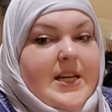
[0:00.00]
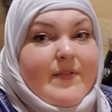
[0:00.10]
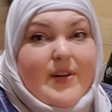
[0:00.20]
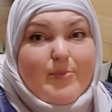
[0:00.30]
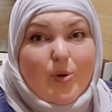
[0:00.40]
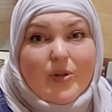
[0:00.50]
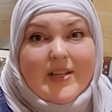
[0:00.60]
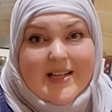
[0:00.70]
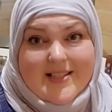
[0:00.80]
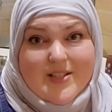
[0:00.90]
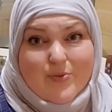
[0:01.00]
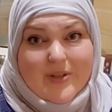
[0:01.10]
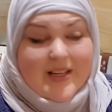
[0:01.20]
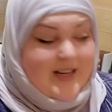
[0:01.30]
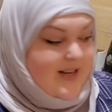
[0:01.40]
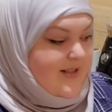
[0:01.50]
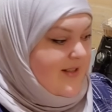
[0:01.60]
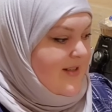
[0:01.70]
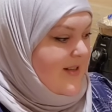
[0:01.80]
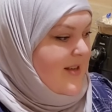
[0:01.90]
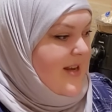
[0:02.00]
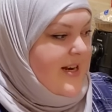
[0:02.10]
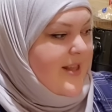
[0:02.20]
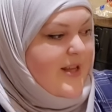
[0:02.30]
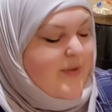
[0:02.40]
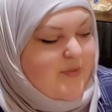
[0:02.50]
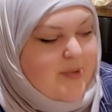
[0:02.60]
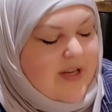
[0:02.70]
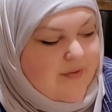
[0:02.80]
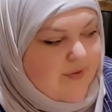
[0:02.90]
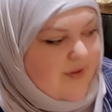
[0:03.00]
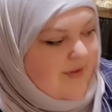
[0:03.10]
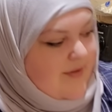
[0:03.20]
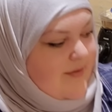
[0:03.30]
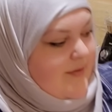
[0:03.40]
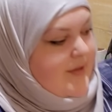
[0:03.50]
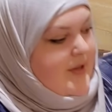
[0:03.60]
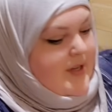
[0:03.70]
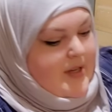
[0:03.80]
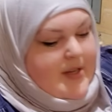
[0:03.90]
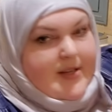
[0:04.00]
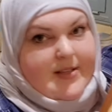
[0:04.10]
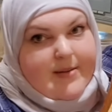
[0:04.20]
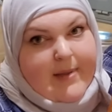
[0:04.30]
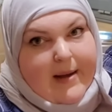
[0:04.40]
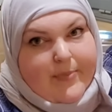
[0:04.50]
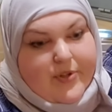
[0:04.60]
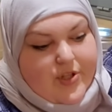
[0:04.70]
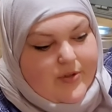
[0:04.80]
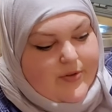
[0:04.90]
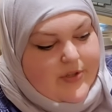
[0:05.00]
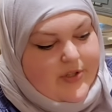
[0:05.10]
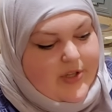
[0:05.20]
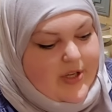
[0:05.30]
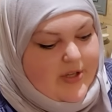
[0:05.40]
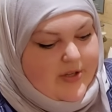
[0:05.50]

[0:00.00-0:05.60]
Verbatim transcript: even in bolognese it's really nice. Anything with beef. Some apple juice,